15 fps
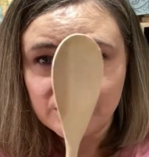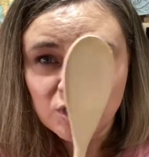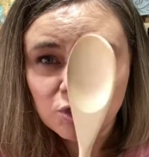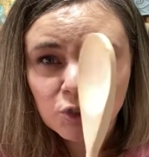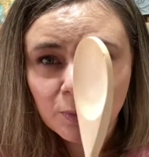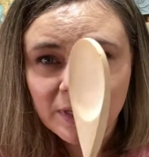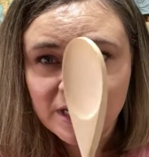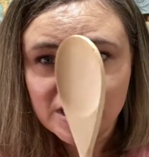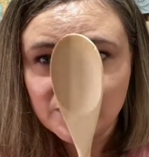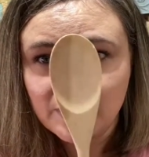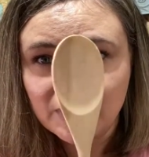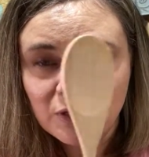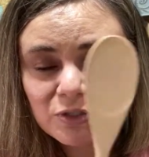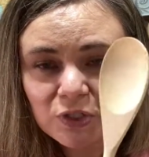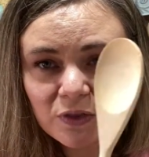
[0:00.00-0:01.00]
social medias
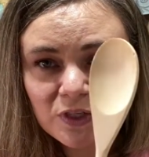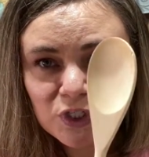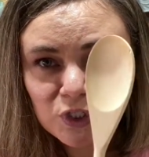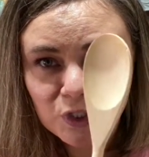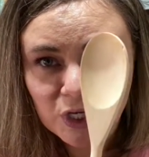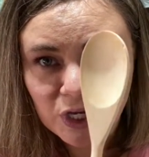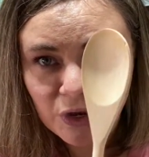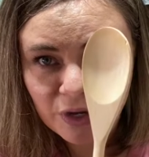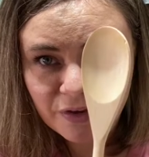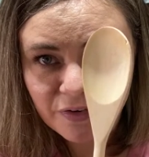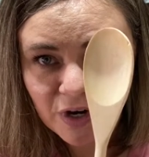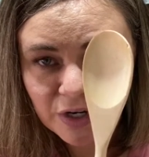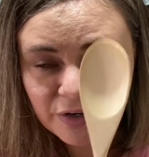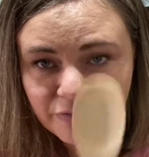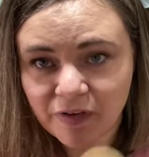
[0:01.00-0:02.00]
below so that you can go give
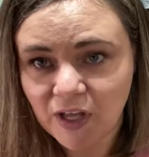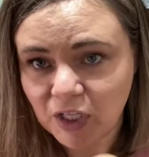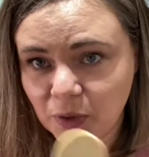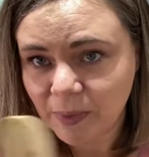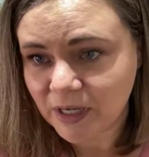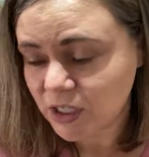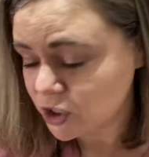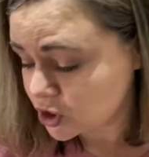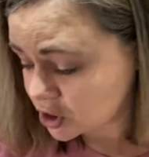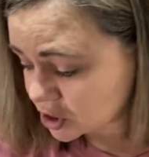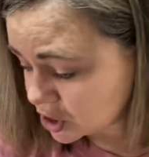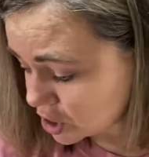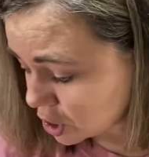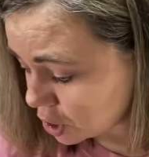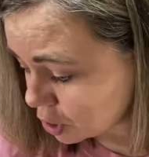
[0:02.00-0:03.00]
her a follow because she's
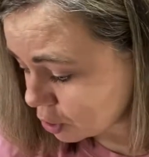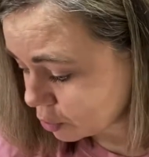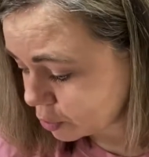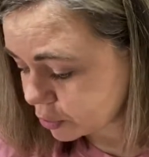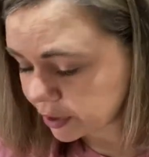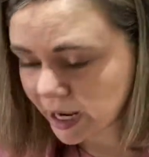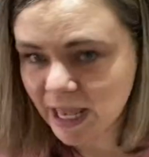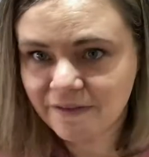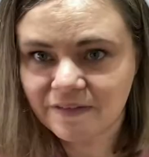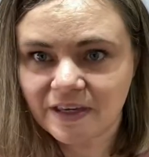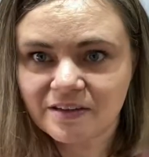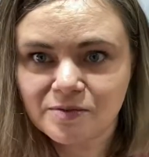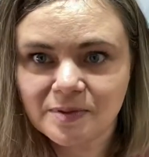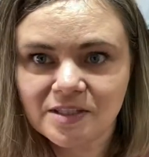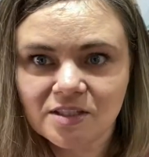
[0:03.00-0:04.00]
so creative and
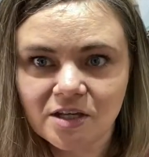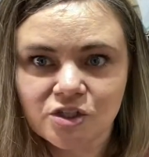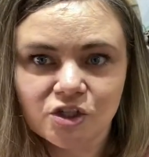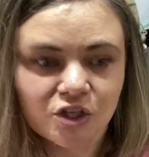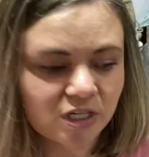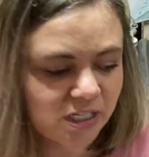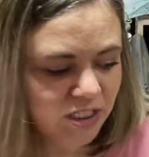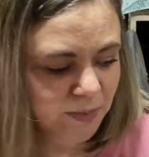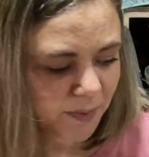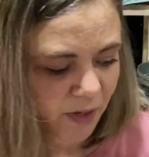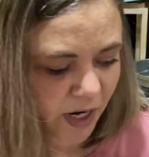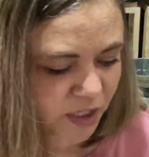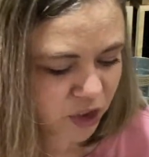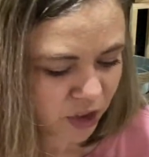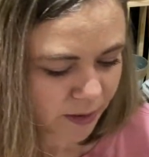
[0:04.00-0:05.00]
gives me such good
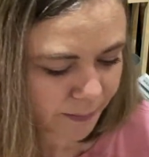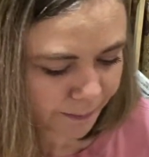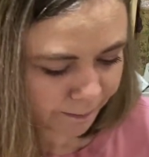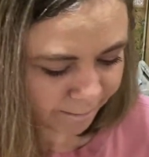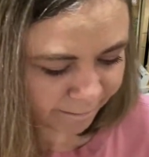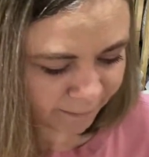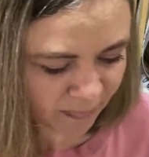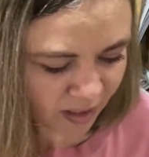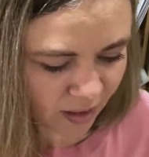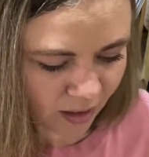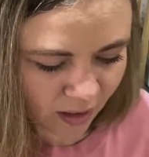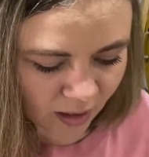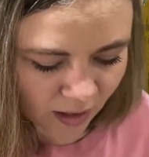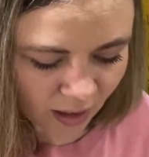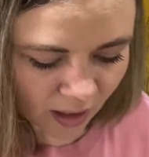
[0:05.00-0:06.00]
inspiration.
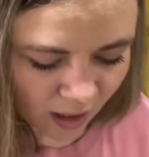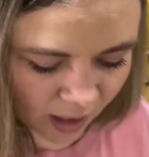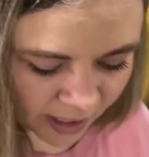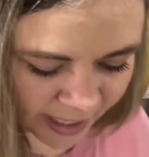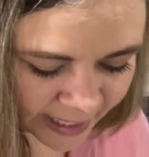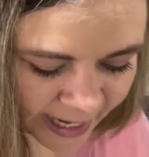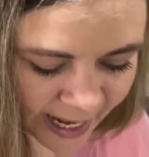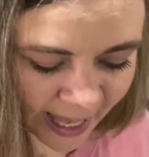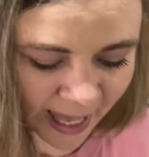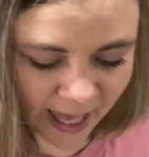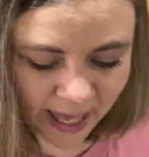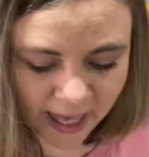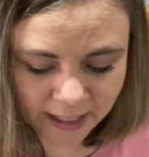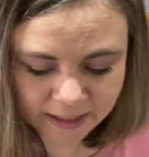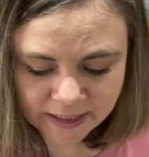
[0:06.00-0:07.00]
All right,
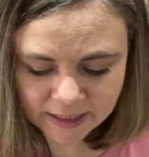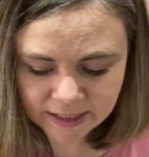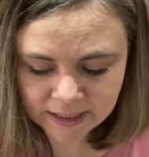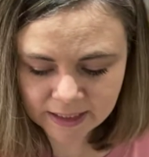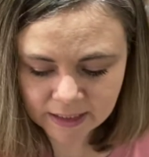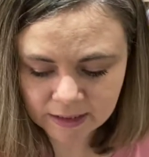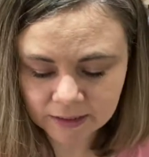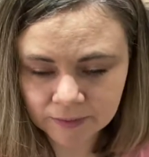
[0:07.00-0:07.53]
next.